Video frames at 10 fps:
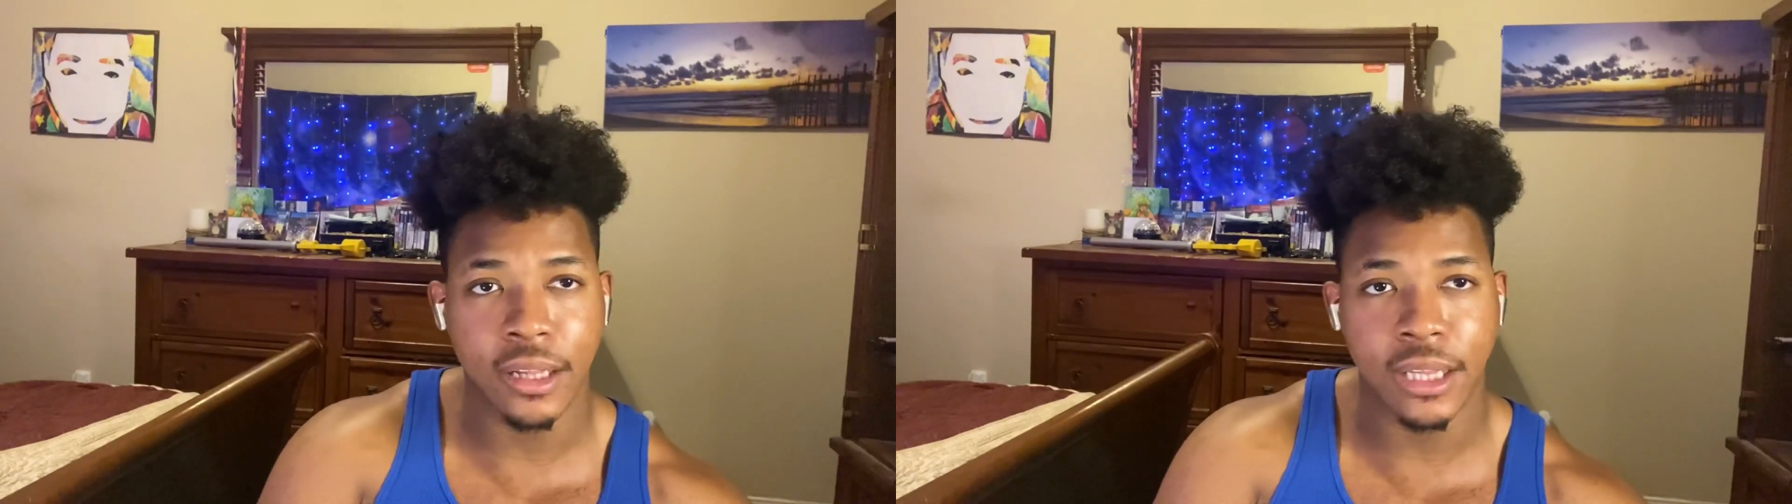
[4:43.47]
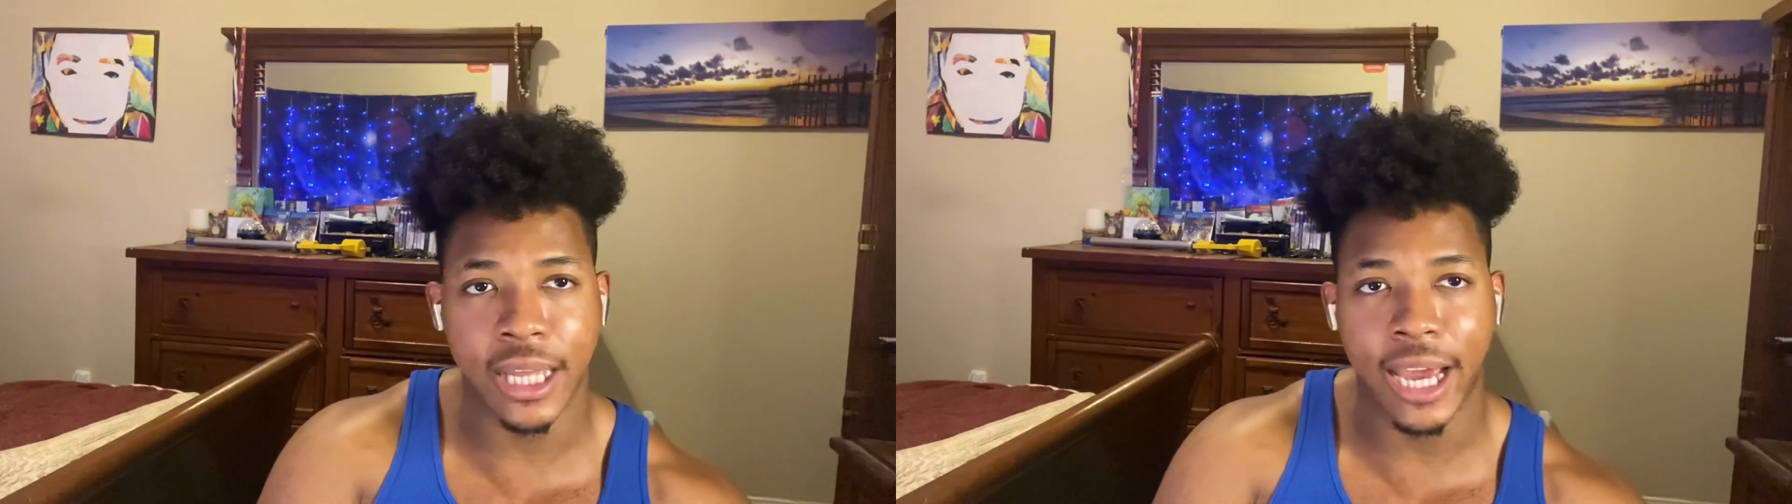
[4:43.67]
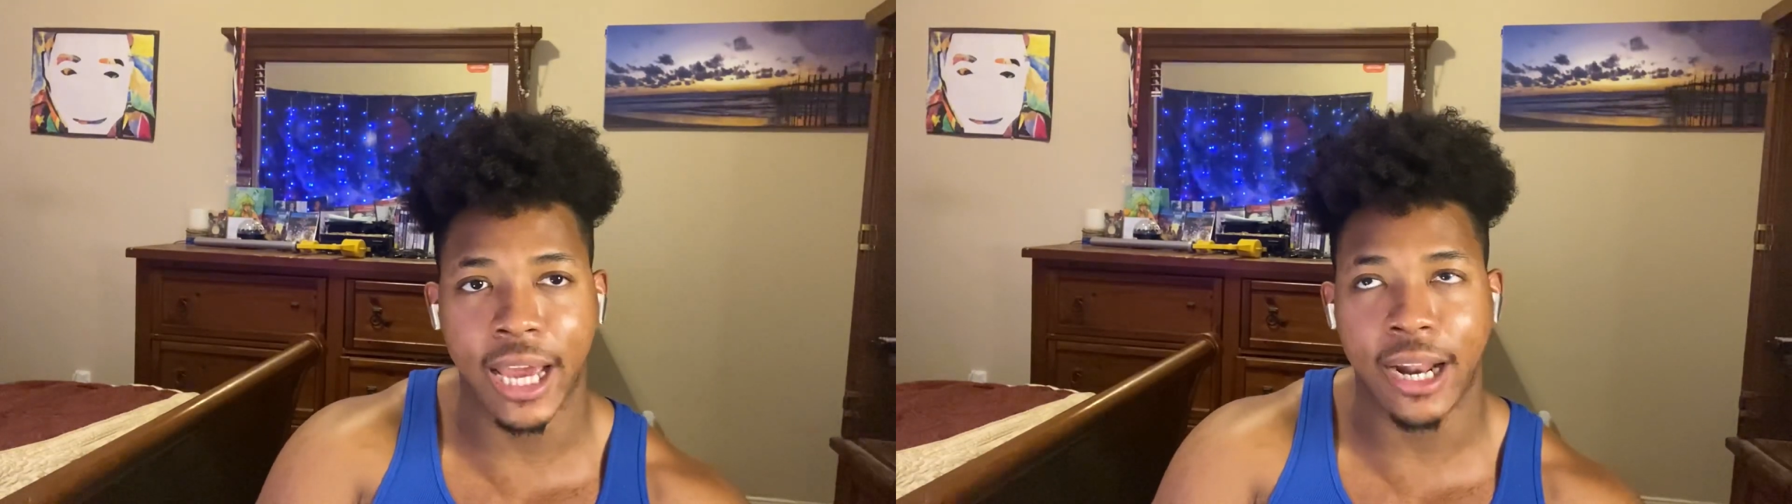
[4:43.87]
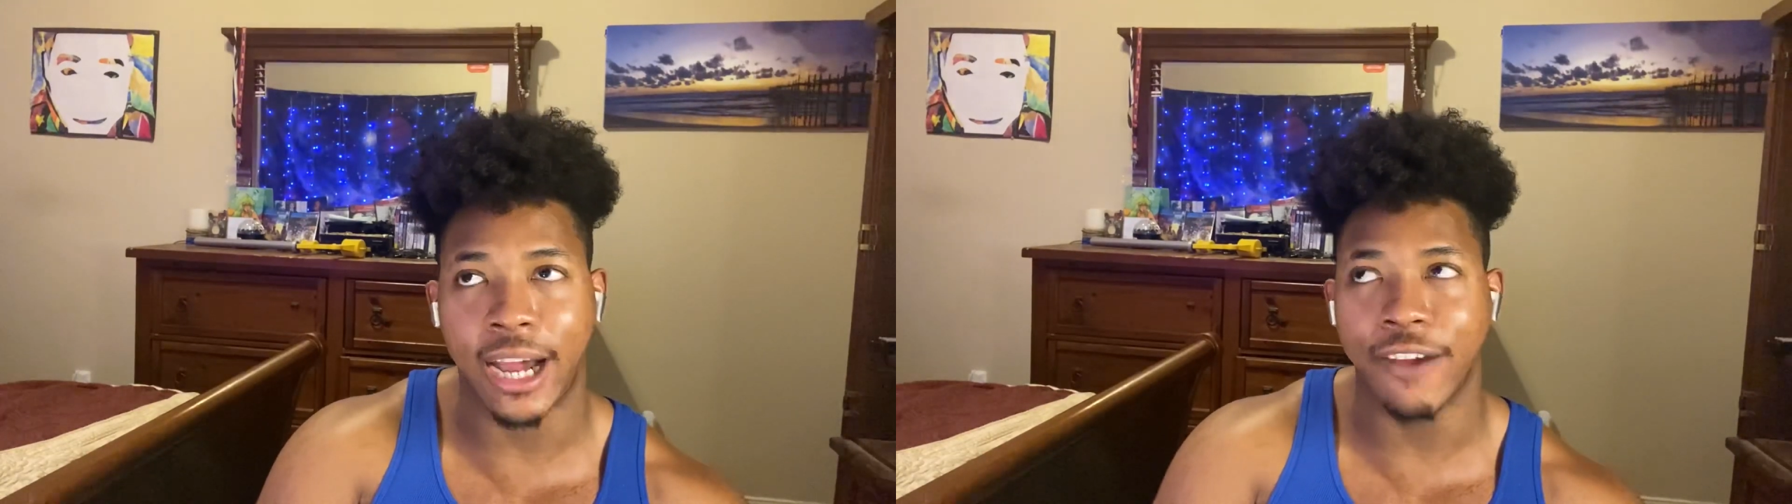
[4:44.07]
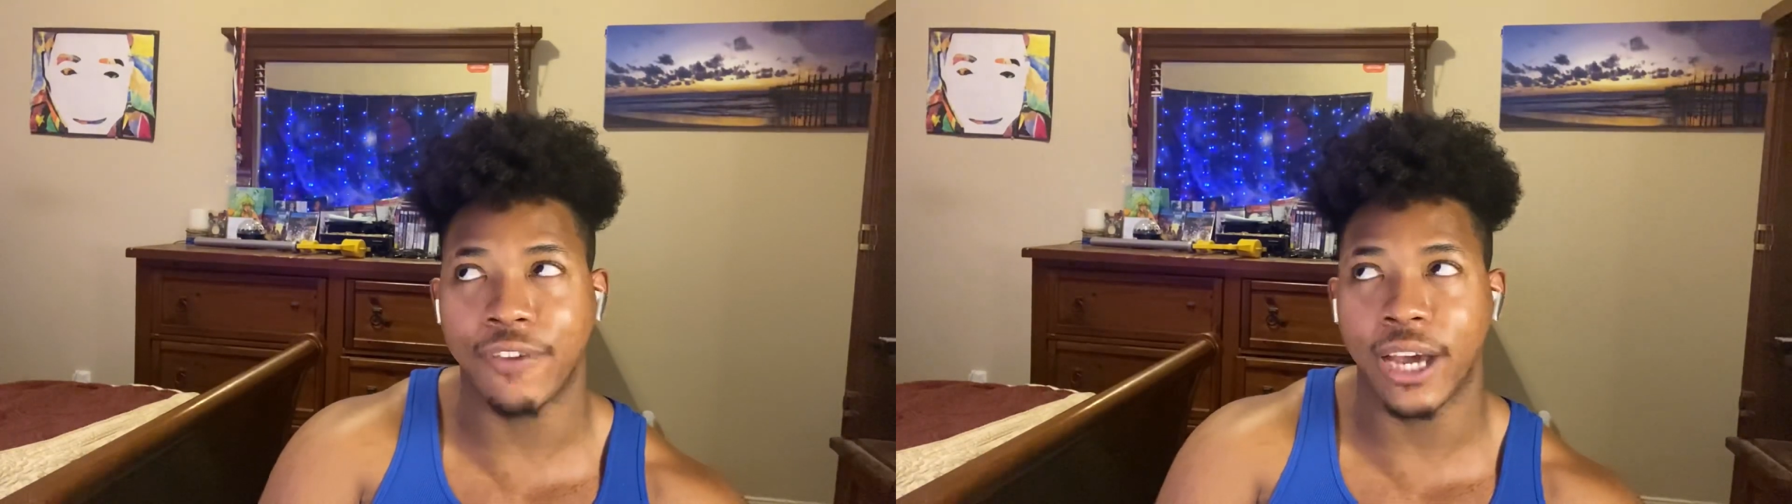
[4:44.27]
that
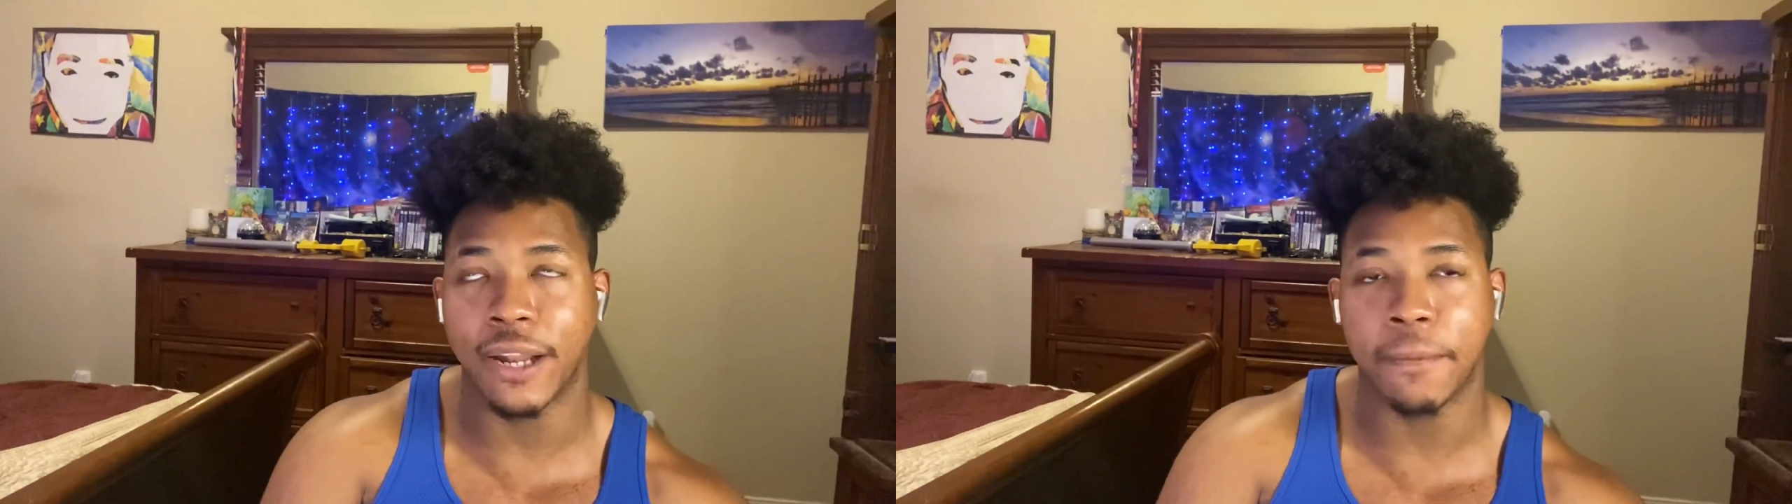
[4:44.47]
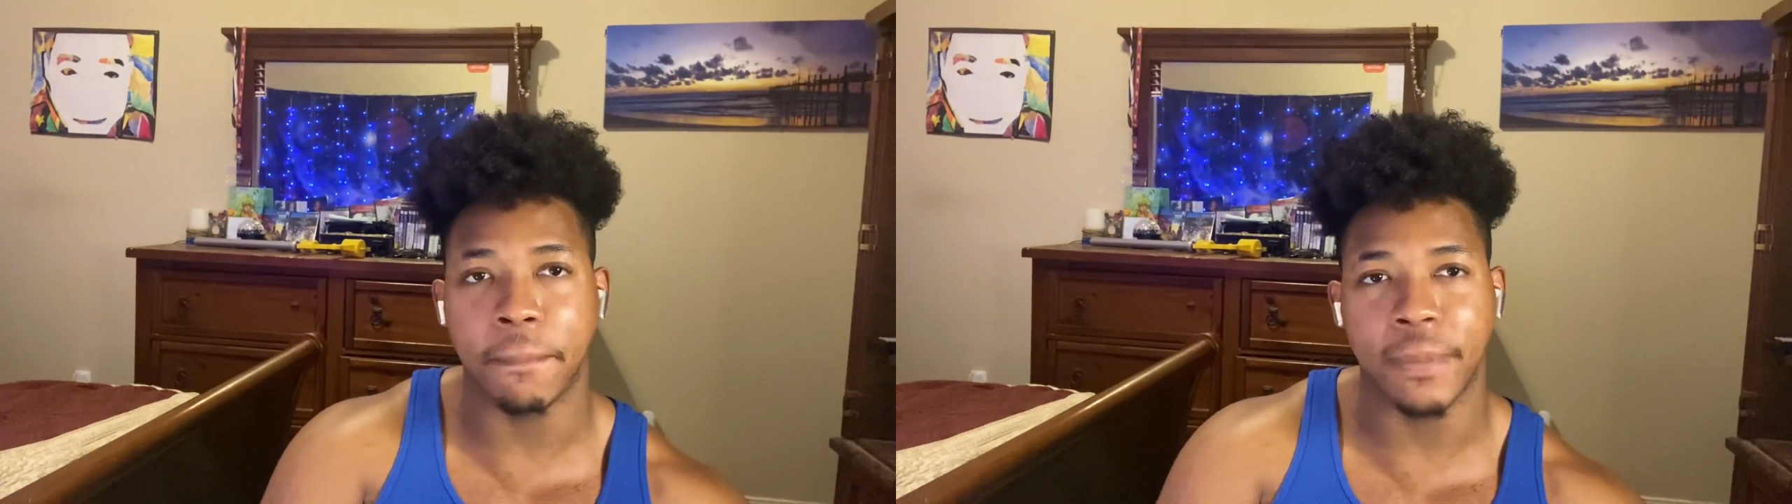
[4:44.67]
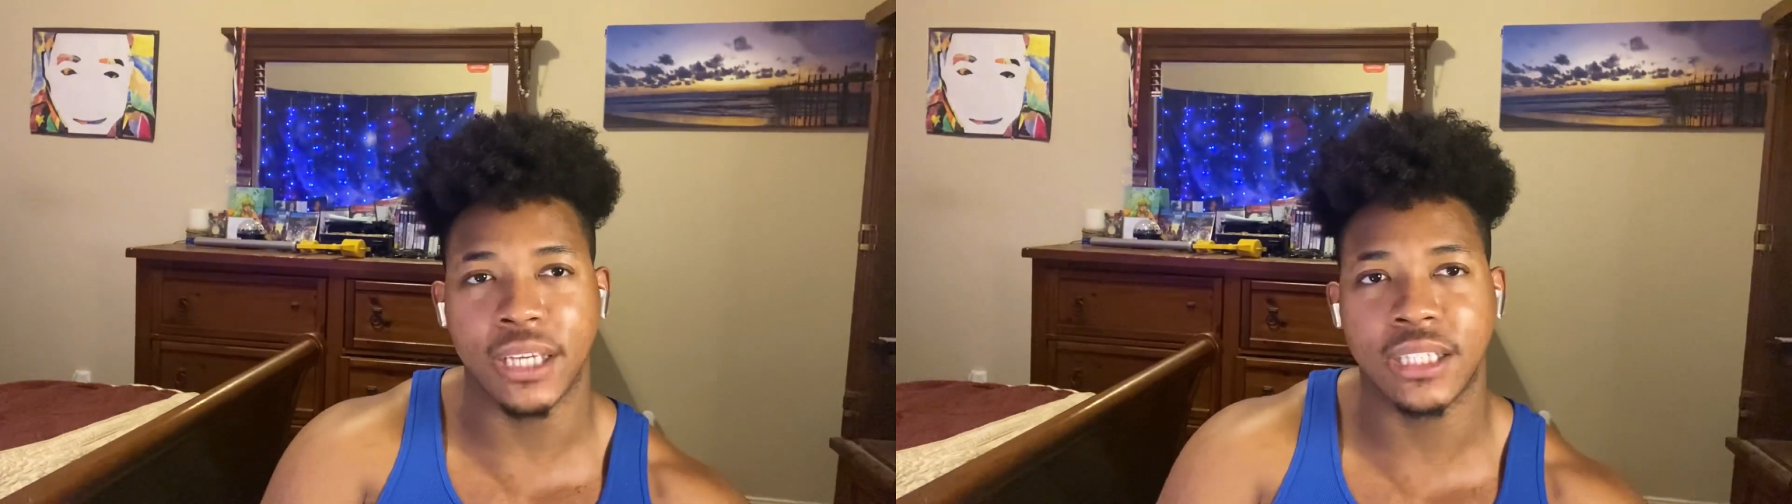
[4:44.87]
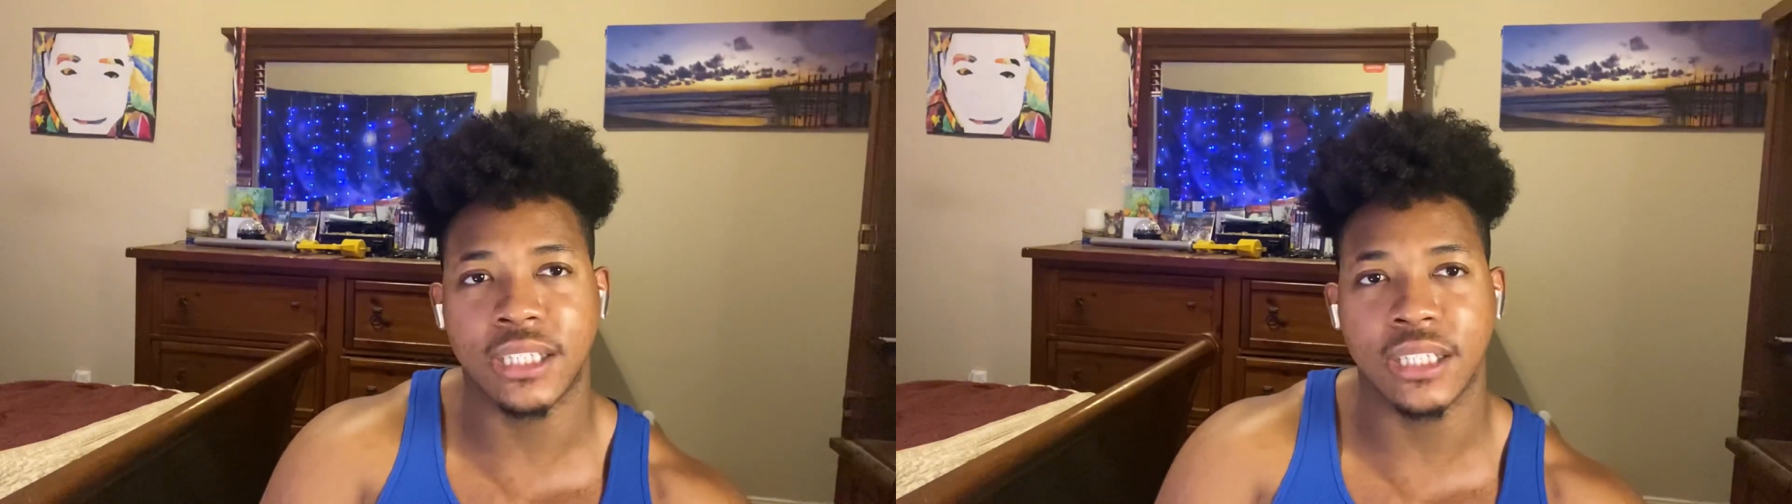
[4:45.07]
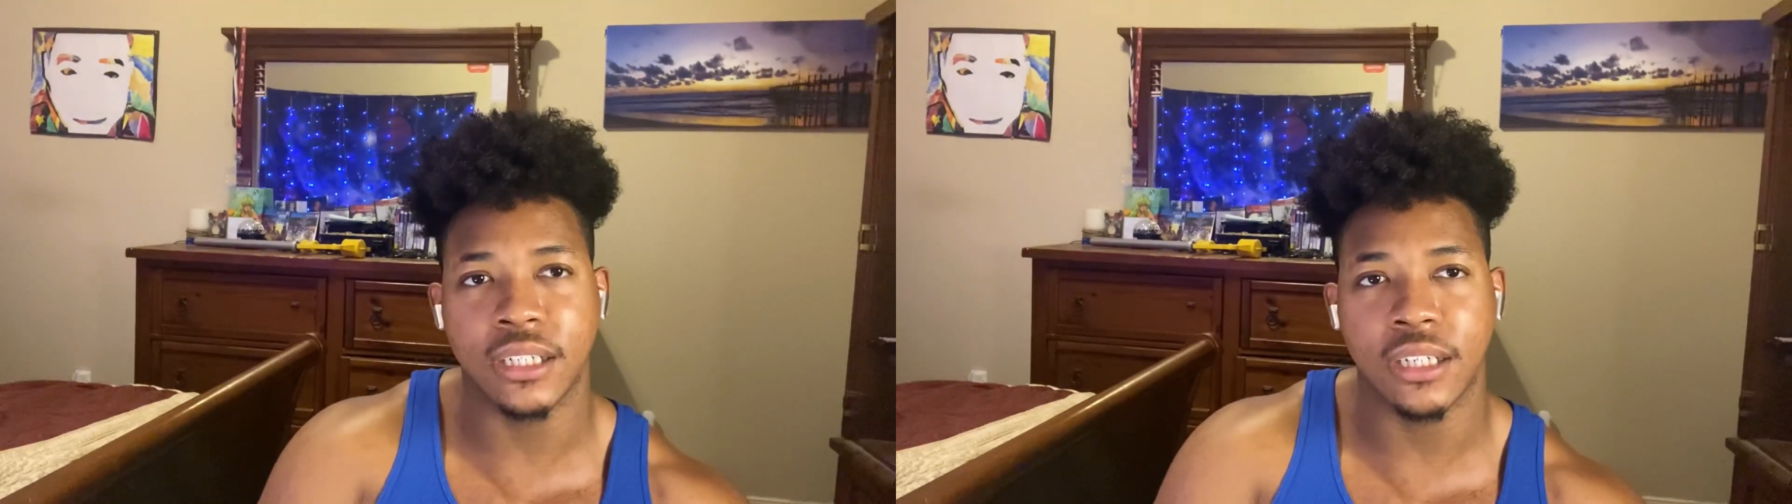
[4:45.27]
I've gotten mixed